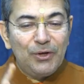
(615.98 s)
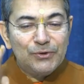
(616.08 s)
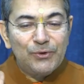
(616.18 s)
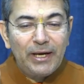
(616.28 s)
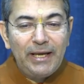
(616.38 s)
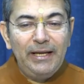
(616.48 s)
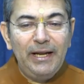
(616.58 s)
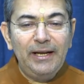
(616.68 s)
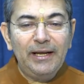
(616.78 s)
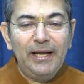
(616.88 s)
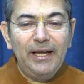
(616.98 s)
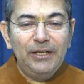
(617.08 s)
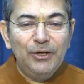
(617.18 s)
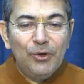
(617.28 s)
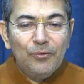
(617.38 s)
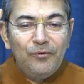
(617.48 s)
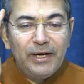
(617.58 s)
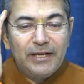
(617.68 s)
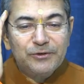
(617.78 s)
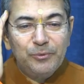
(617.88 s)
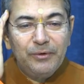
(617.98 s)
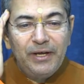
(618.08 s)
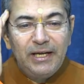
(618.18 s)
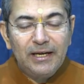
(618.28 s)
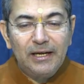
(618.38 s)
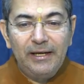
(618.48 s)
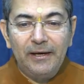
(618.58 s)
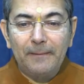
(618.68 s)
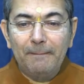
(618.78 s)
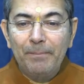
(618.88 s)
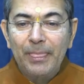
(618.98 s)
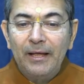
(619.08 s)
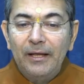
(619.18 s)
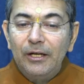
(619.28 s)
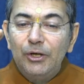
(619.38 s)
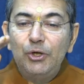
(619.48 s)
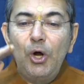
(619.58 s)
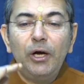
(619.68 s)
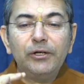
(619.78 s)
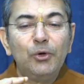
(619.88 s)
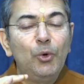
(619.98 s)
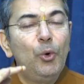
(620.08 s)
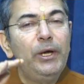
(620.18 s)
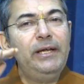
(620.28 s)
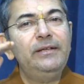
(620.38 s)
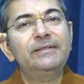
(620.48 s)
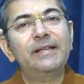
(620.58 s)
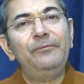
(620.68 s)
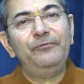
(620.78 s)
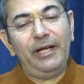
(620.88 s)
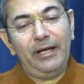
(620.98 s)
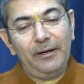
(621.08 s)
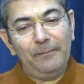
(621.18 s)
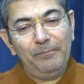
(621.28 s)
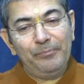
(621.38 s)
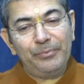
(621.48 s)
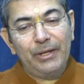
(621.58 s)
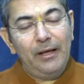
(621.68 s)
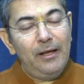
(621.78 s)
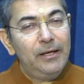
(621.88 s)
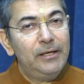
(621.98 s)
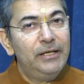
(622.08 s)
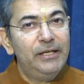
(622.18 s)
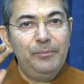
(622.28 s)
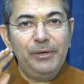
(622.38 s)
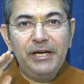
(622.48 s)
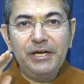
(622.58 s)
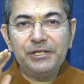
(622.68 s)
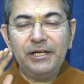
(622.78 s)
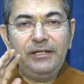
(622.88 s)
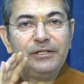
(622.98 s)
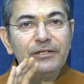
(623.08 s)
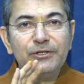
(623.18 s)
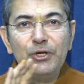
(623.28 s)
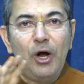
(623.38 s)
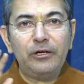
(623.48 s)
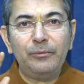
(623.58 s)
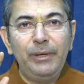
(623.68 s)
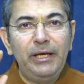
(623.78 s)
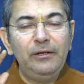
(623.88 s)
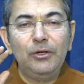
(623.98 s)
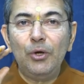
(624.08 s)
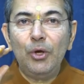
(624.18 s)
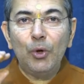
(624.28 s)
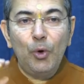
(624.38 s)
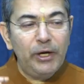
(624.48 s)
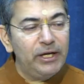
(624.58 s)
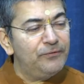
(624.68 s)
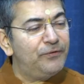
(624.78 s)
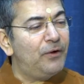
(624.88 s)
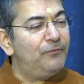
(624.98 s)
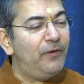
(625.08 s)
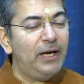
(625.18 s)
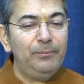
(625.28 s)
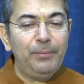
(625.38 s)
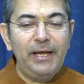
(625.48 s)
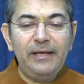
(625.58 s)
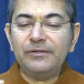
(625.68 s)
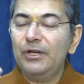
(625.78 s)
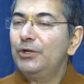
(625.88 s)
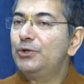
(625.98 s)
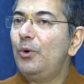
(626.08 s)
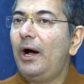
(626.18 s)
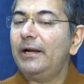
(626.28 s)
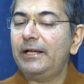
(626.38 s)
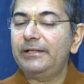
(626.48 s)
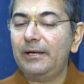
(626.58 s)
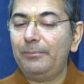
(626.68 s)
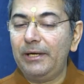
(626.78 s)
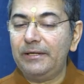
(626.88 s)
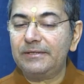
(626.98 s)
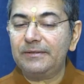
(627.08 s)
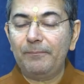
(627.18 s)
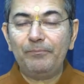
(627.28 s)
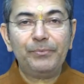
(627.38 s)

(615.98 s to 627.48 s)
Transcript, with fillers: So again and again one has to be very clear. Not going somewhere. Liberation does not mean going from one place to another place.